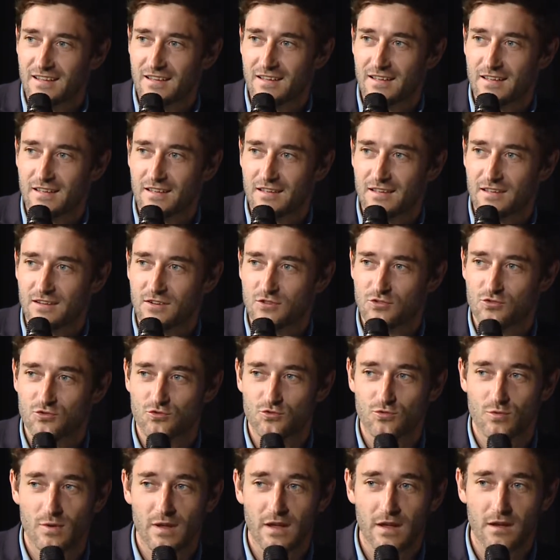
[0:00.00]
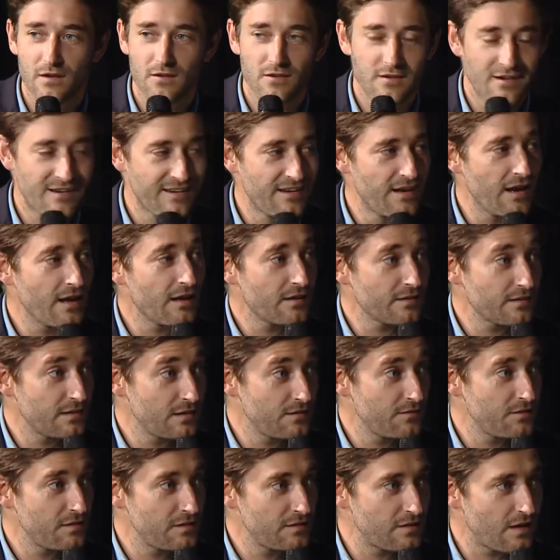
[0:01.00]
Chloé, it's a kind
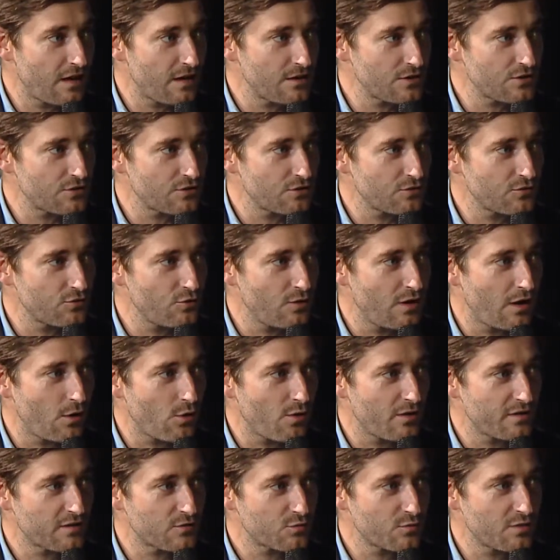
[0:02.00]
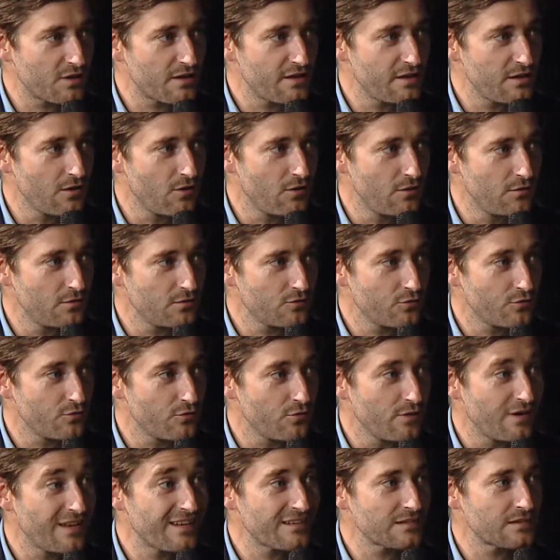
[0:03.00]
of informal chat
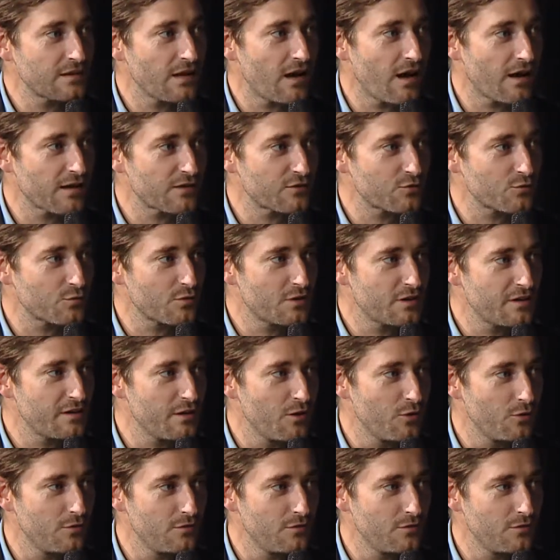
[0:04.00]
we're having right now.